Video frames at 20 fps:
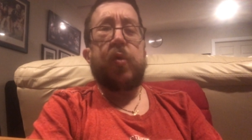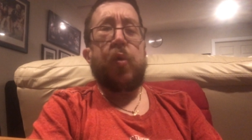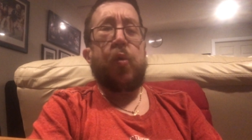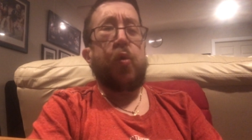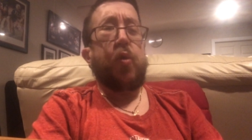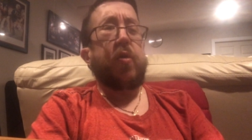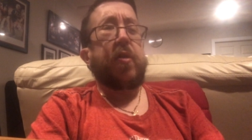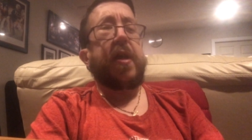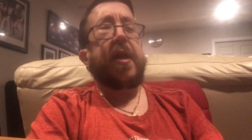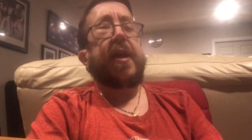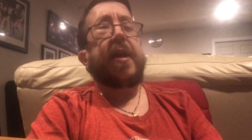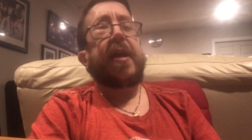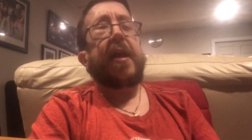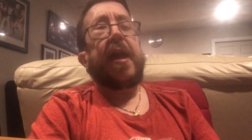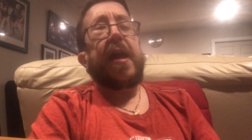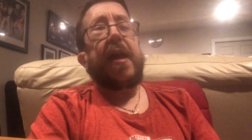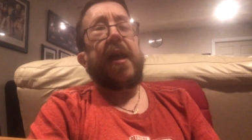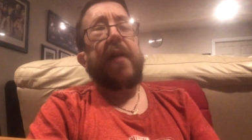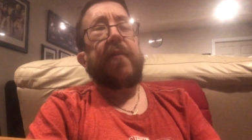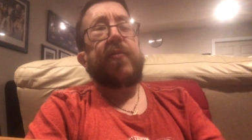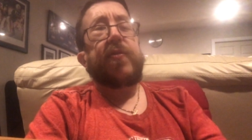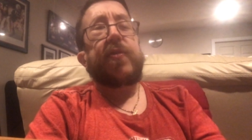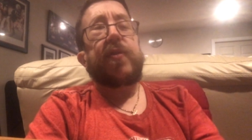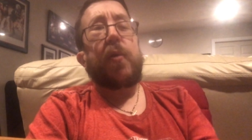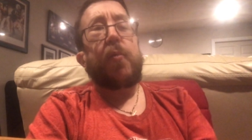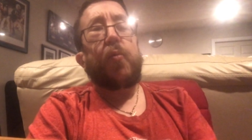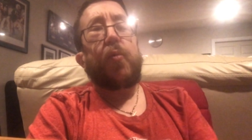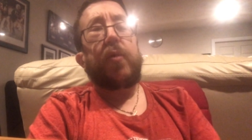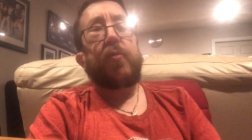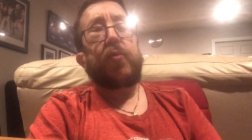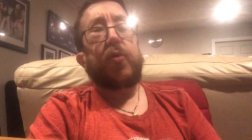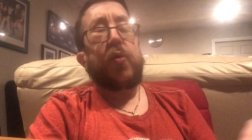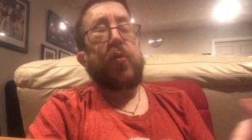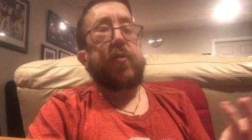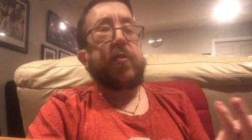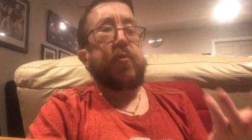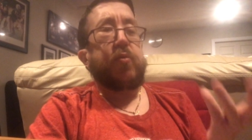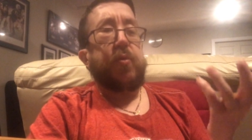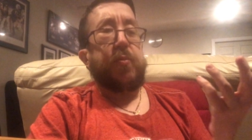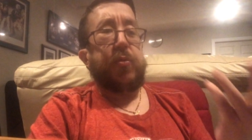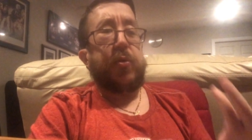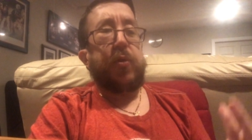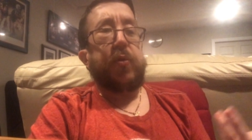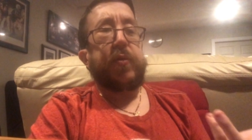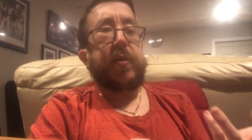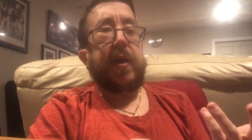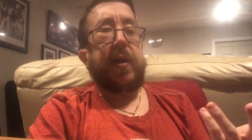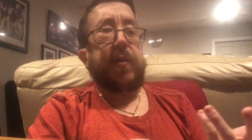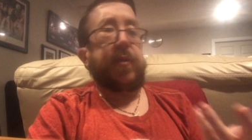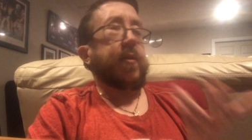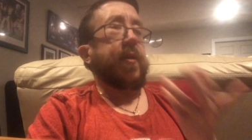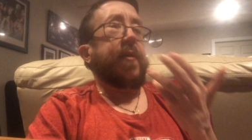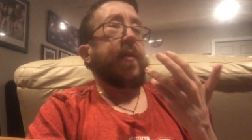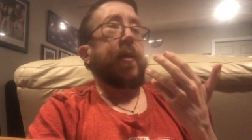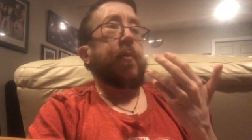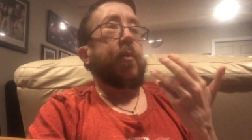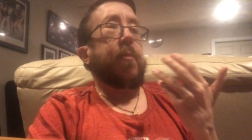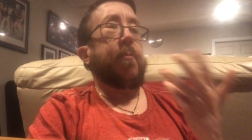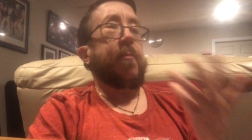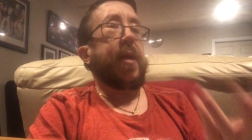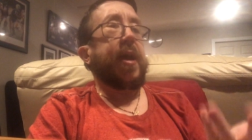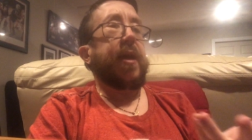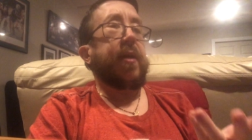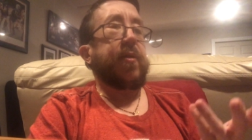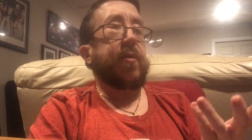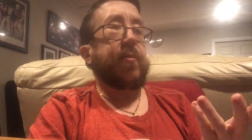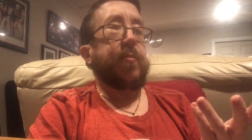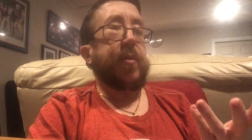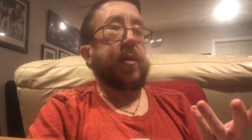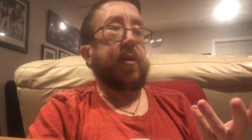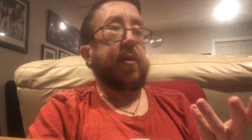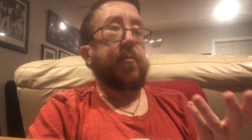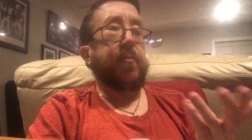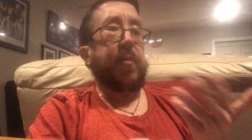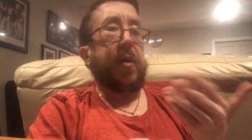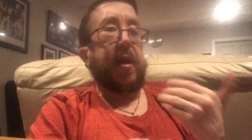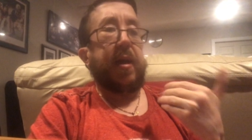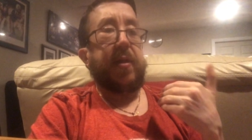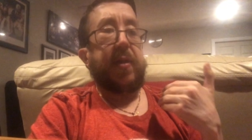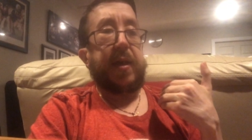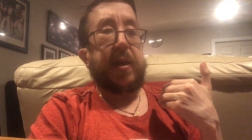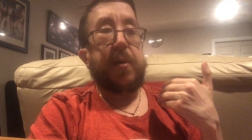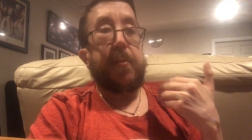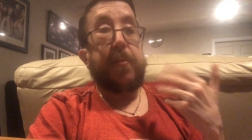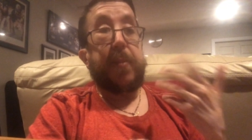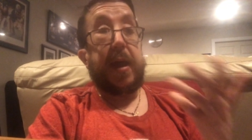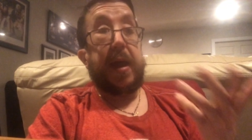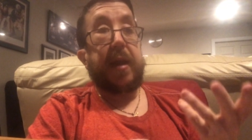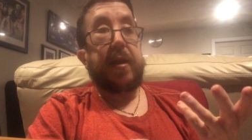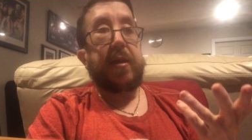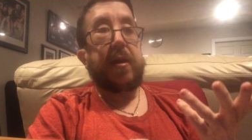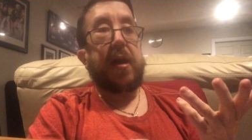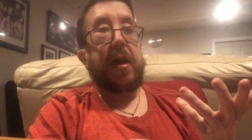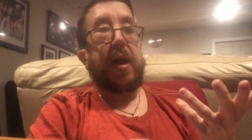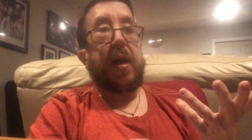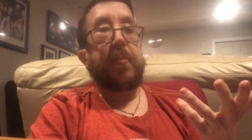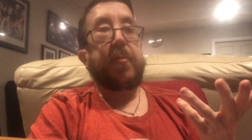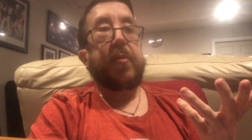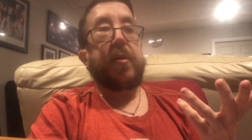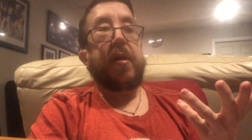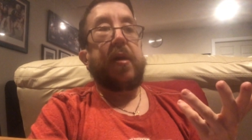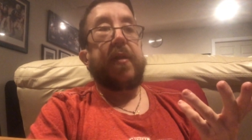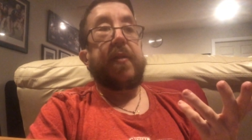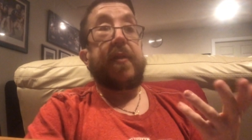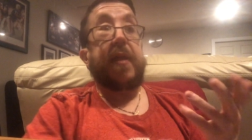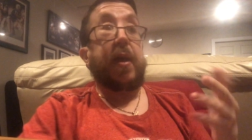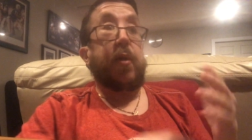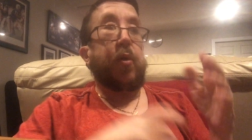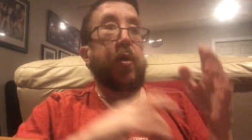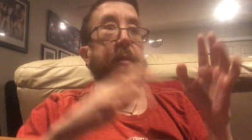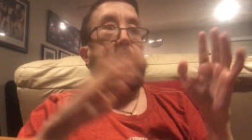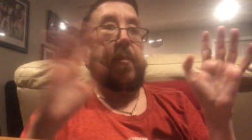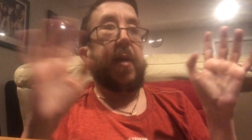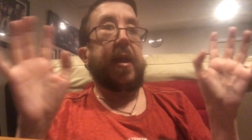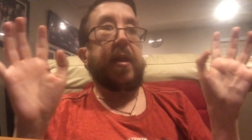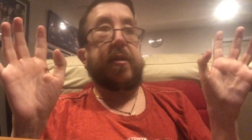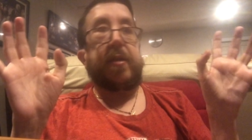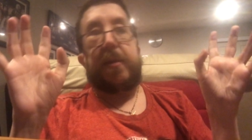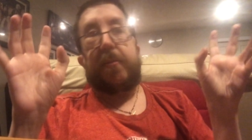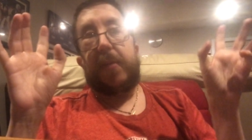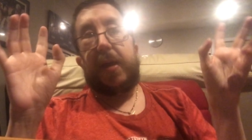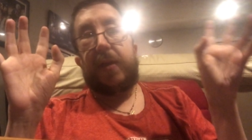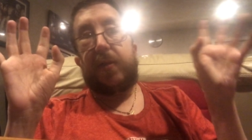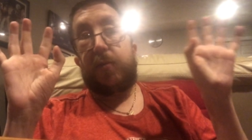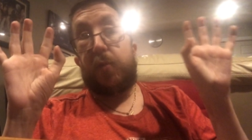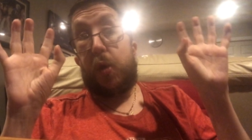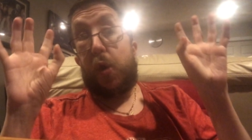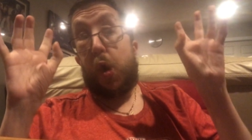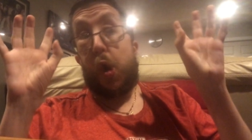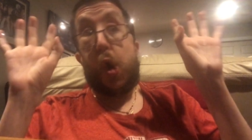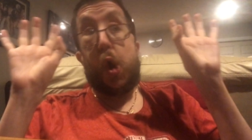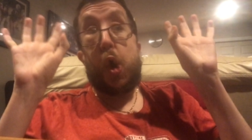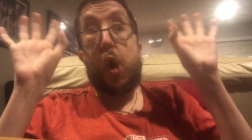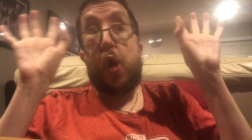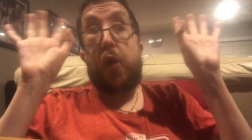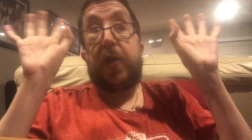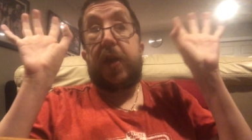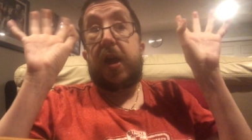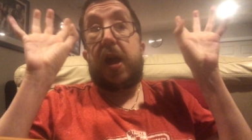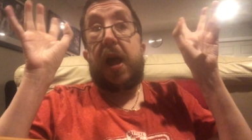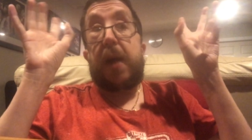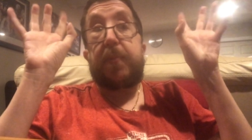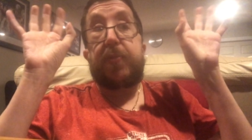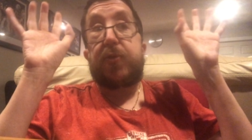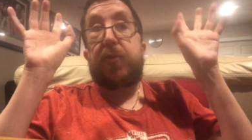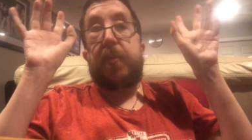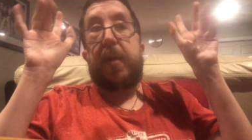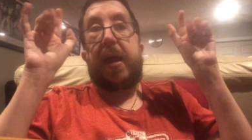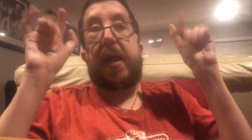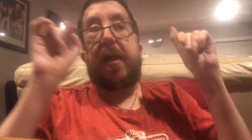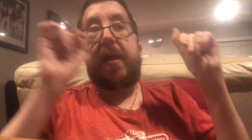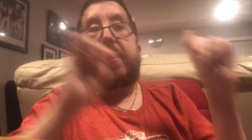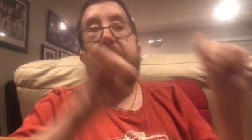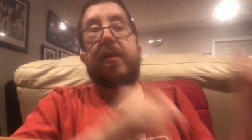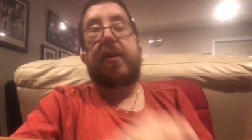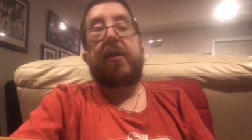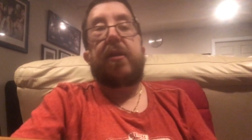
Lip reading: or like if someone goes to a protest and they were maced by like a bad cop, that automatically makes where all the cops are bad.